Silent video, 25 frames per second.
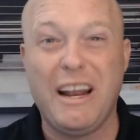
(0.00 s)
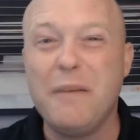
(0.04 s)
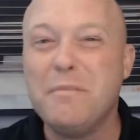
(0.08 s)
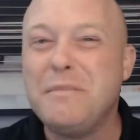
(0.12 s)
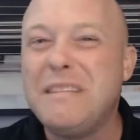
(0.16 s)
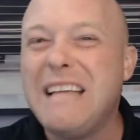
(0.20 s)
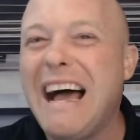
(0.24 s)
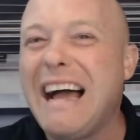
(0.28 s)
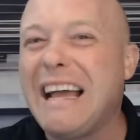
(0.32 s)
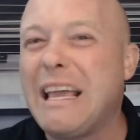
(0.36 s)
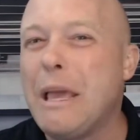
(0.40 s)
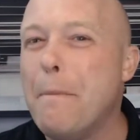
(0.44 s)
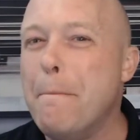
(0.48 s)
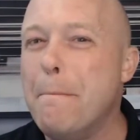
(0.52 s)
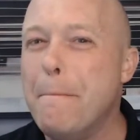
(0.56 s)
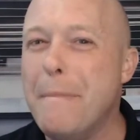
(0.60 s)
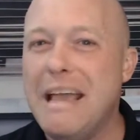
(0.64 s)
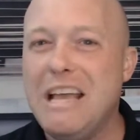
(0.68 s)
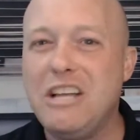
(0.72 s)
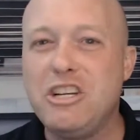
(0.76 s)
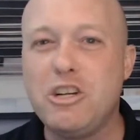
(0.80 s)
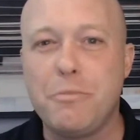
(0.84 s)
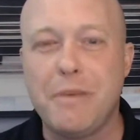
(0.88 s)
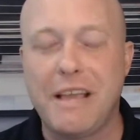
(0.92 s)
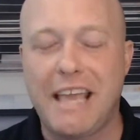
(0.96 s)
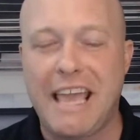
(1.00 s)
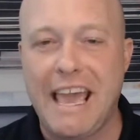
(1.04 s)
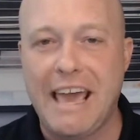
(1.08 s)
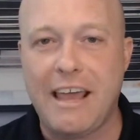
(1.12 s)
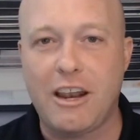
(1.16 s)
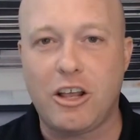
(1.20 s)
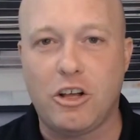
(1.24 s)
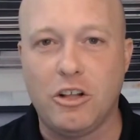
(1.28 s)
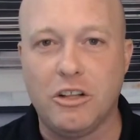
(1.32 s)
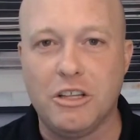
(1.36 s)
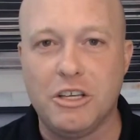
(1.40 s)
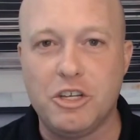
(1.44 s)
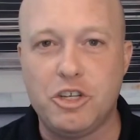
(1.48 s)
I'm talking major
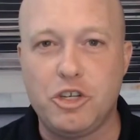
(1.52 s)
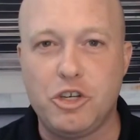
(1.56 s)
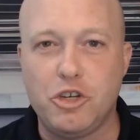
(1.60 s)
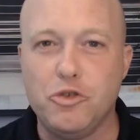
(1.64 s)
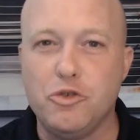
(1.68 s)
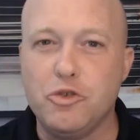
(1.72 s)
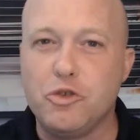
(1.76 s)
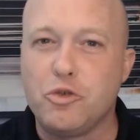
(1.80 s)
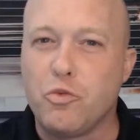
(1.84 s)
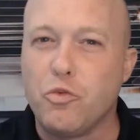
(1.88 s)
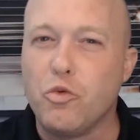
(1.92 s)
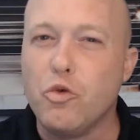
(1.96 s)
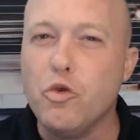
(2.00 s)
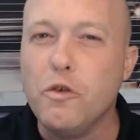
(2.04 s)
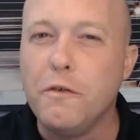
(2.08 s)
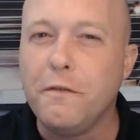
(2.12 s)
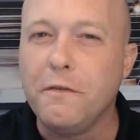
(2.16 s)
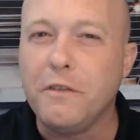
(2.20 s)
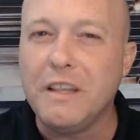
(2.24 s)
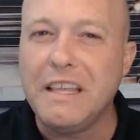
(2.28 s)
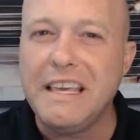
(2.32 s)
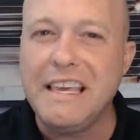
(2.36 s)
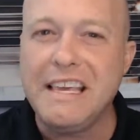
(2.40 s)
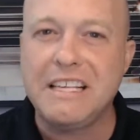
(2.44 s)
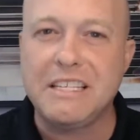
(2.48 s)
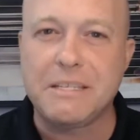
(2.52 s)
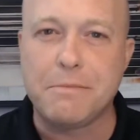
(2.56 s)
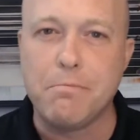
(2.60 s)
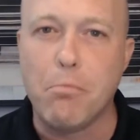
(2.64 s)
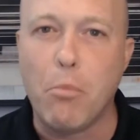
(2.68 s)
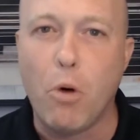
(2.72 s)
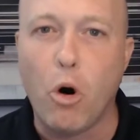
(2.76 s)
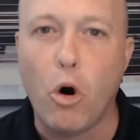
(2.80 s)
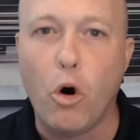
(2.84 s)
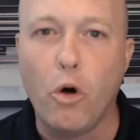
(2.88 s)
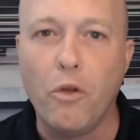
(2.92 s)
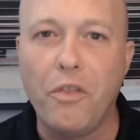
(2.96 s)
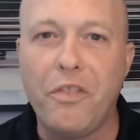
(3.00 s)
mechanical issues, roof leaks,
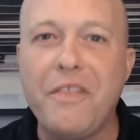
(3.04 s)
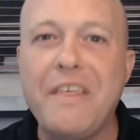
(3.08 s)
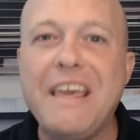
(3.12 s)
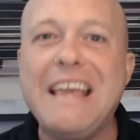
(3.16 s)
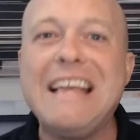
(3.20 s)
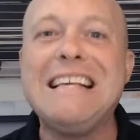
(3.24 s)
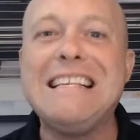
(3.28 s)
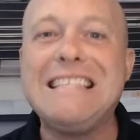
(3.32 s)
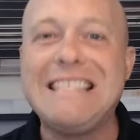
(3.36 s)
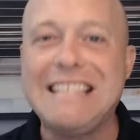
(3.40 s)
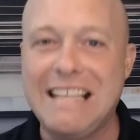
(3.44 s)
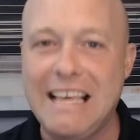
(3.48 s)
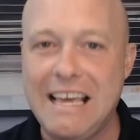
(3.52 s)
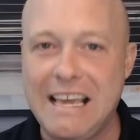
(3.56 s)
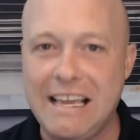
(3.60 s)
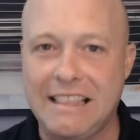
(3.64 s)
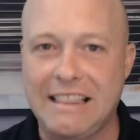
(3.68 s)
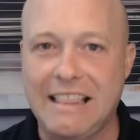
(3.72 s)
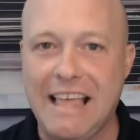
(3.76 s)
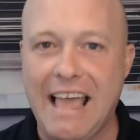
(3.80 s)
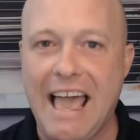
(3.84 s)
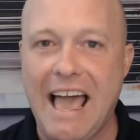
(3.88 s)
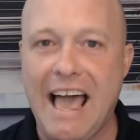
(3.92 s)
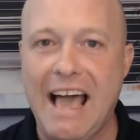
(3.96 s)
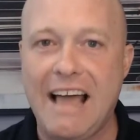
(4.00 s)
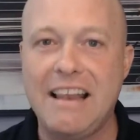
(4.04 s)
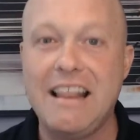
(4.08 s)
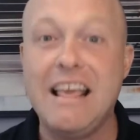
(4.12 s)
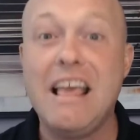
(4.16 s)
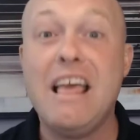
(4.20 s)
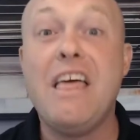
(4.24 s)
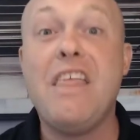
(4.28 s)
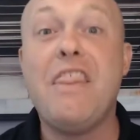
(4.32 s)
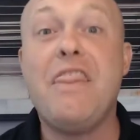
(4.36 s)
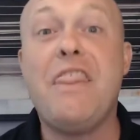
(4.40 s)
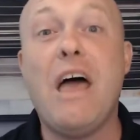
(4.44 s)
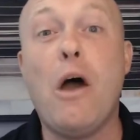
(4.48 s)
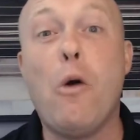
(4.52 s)
mold, things like that,
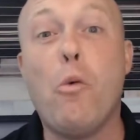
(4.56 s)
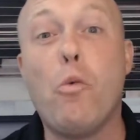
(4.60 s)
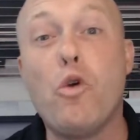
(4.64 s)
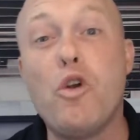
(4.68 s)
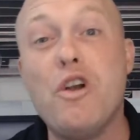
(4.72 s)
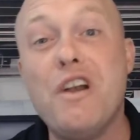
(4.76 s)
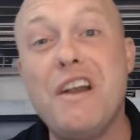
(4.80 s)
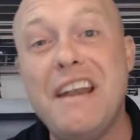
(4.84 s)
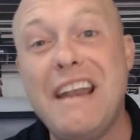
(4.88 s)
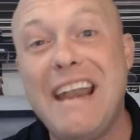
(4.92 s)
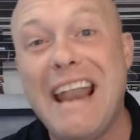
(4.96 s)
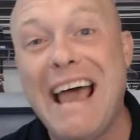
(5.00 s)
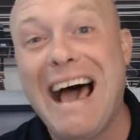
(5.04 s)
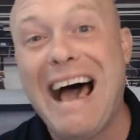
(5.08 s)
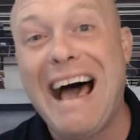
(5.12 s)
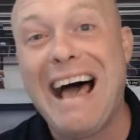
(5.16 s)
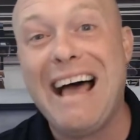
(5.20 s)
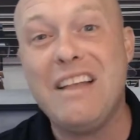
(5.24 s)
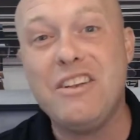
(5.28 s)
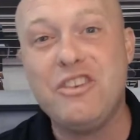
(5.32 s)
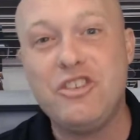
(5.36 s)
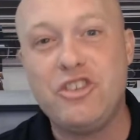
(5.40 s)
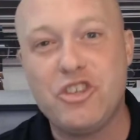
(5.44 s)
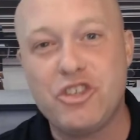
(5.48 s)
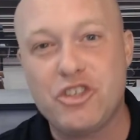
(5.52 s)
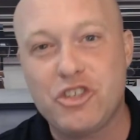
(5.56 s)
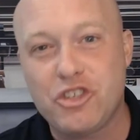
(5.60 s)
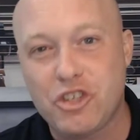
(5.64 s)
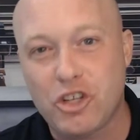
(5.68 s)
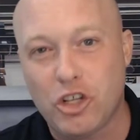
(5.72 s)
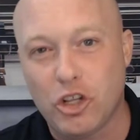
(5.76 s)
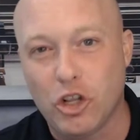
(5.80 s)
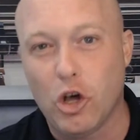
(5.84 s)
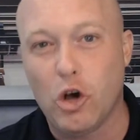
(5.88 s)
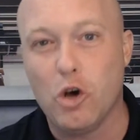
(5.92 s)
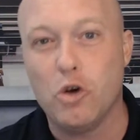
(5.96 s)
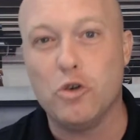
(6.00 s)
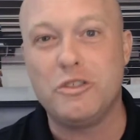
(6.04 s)
that were not
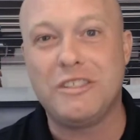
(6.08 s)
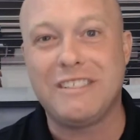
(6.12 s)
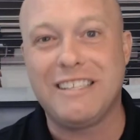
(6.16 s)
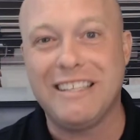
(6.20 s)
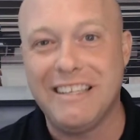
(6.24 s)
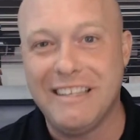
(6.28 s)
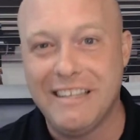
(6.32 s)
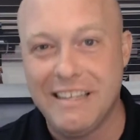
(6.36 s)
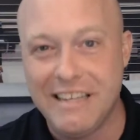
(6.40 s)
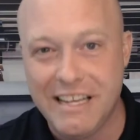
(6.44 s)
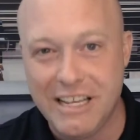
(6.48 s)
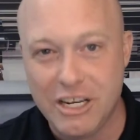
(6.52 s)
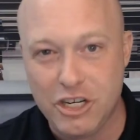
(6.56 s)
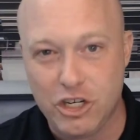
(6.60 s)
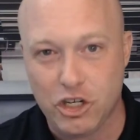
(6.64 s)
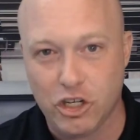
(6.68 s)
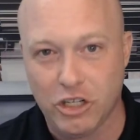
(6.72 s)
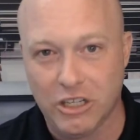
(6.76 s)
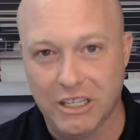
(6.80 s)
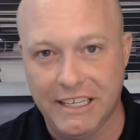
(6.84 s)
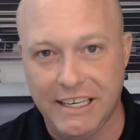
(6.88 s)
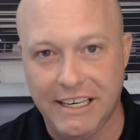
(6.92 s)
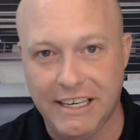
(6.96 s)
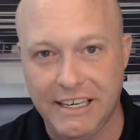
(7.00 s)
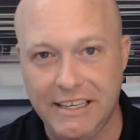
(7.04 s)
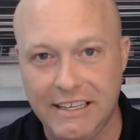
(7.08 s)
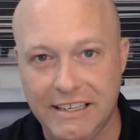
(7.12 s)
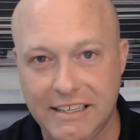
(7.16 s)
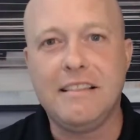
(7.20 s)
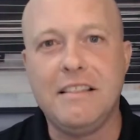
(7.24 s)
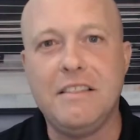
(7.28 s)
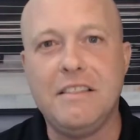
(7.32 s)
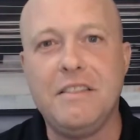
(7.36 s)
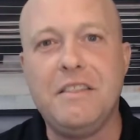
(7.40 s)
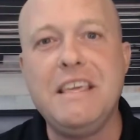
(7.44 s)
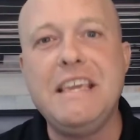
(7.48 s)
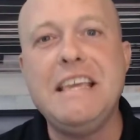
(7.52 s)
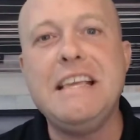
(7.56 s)
disclosed initially,
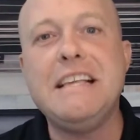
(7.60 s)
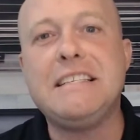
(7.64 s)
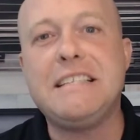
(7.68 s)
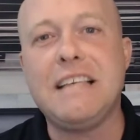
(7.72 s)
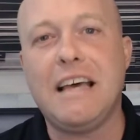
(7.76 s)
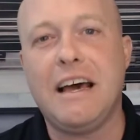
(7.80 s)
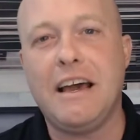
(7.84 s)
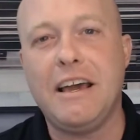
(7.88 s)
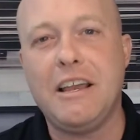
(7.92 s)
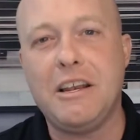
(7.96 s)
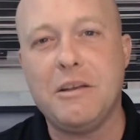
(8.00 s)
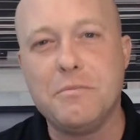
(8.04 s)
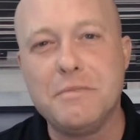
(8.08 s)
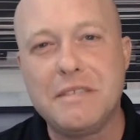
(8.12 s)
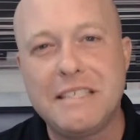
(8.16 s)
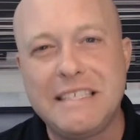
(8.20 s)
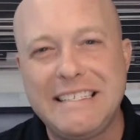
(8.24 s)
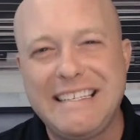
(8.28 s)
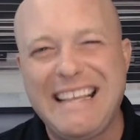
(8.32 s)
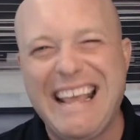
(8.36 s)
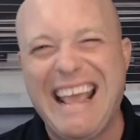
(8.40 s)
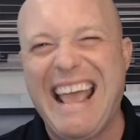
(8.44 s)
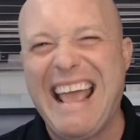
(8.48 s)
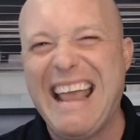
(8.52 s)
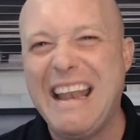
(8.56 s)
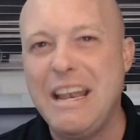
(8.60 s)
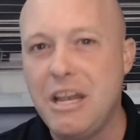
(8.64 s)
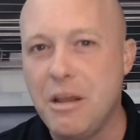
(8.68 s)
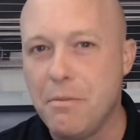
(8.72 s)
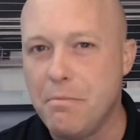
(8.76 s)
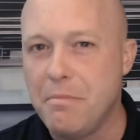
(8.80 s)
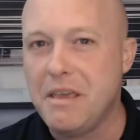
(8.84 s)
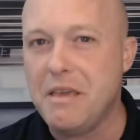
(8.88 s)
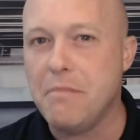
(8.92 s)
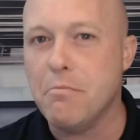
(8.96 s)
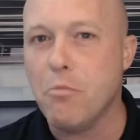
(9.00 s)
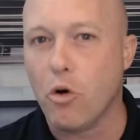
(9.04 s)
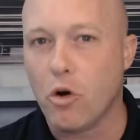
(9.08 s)
these items tend to
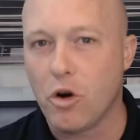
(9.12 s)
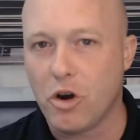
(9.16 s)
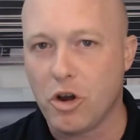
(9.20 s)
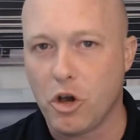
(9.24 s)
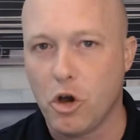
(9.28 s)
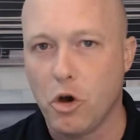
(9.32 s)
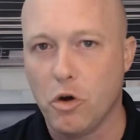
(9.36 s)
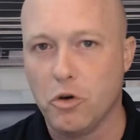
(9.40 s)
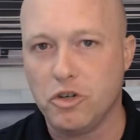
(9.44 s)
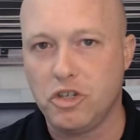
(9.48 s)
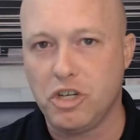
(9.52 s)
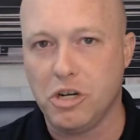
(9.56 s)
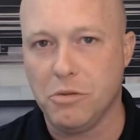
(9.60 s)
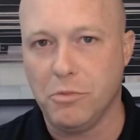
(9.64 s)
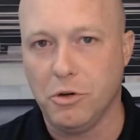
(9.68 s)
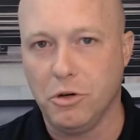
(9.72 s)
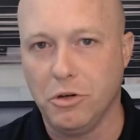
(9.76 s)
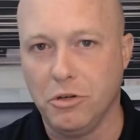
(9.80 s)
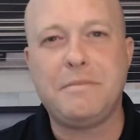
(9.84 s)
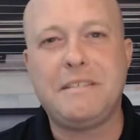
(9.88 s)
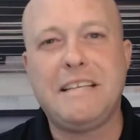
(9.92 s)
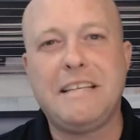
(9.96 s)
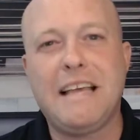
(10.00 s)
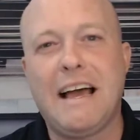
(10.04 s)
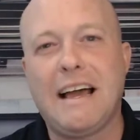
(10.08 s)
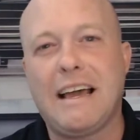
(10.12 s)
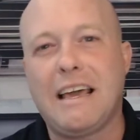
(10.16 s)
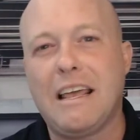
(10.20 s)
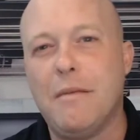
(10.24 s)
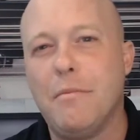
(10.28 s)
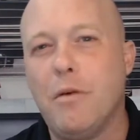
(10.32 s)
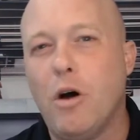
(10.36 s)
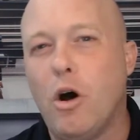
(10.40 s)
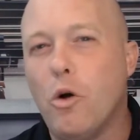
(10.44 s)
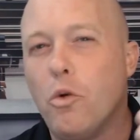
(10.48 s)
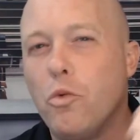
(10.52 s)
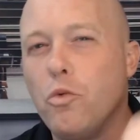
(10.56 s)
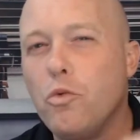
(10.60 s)
be more negotiable. I'm talking
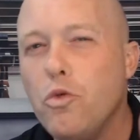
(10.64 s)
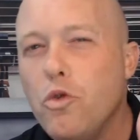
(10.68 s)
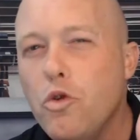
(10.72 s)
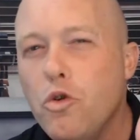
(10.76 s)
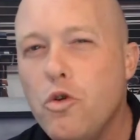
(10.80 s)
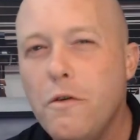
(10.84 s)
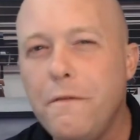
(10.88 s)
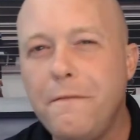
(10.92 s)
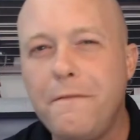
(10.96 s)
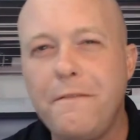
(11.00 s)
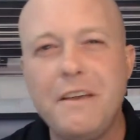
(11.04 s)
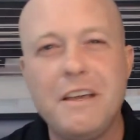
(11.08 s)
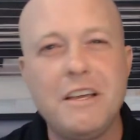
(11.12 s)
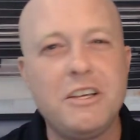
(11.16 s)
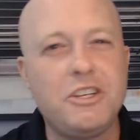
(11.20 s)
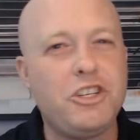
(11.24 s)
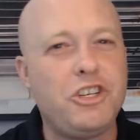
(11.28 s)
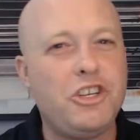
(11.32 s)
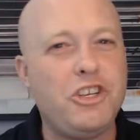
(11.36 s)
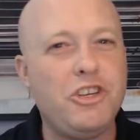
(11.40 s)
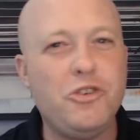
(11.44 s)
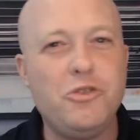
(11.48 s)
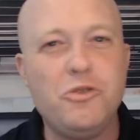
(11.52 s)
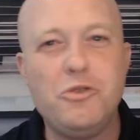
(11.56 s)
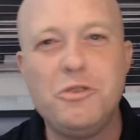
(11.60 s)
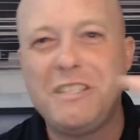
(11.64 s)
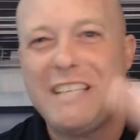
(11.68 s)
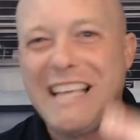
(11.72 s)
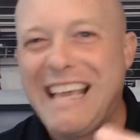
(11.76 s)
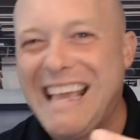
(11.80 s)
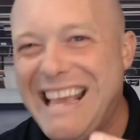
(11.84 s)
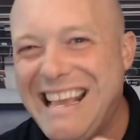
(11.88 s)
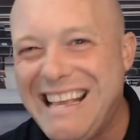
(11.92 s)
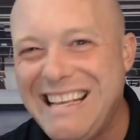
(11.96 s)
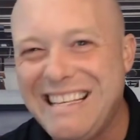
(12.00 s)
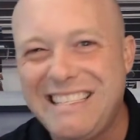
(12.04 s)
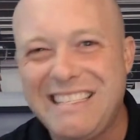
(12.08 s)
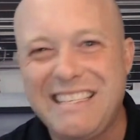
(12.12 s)
about roof issues,
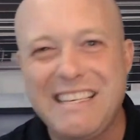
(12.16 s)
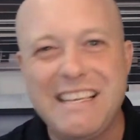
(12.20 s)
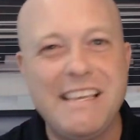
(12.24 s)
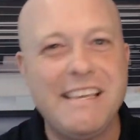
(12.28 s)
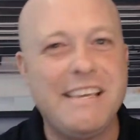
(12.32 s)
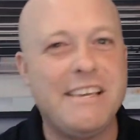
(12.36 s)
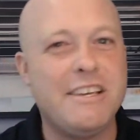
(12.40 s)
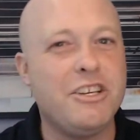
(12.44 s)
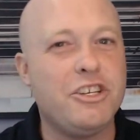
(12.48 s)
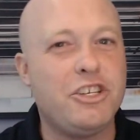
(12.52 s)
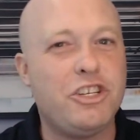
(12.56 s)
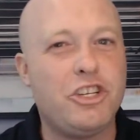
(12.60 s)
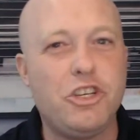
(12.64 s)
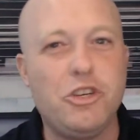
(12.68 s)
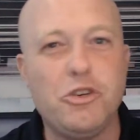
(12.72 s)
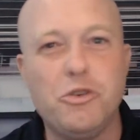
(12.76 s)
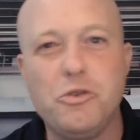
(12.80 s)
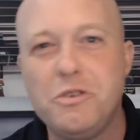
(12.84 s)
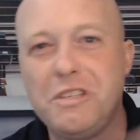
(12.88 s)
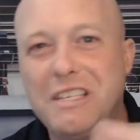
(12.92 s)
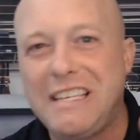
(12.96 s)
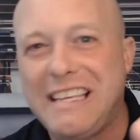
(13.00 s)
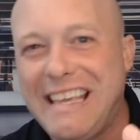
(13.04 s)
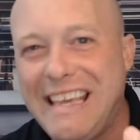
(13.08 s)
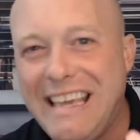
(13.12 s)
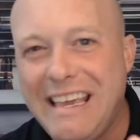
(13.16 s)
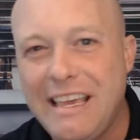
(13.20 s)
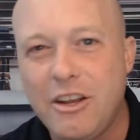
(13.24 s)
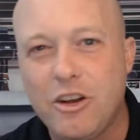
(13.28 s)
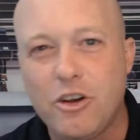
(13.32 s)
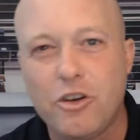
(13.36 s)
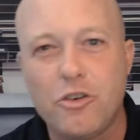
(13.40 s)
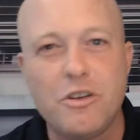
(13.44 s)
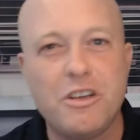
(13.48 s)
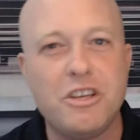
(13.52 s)
A C issues, heater